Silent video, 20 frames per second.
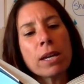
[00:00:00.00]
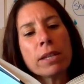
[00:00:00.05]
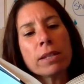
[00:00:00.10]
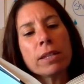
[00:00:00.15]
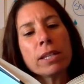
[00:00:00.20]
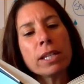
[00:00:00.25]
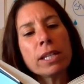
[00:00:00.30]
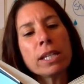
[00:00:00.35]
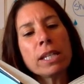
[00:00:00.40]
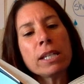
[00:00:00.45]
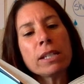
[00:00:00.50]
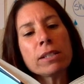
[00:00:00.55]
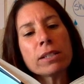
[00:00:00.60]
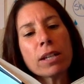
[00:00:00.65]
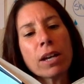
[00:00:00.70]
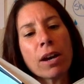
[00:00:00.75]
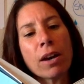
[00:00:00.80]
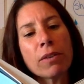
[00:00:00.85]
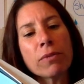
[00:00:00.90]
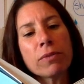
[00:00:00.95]
The heat
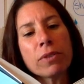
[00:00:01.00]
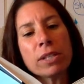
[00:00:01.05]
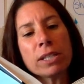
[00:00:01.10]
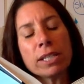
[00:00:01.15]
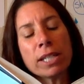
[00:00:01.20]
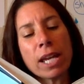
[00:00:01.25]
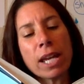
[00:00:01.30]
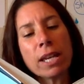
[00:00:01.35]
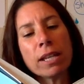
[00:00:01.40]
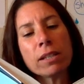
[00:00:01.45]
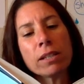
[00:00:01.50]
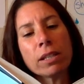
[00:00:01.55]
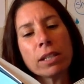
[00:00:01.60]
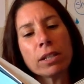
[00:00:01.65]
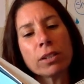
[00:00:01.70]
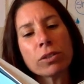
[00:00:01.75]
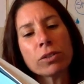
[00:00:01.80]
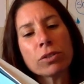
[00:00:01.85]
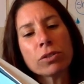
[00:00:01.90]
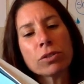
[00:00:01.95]
of the day
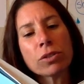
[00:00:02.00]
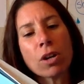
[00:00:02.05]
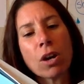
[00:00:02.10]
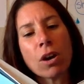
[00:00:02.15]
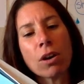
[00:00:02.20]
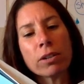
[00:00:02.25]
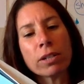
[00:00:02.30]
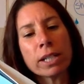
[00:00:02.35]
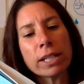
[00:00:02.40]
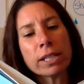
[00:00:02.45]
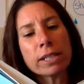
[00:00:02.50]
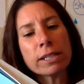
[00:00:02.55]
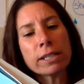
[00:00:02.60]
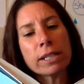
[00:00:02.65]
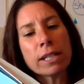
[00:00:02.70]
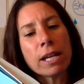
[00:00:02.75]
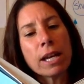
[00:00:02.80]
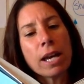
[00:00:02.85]
lingers on it.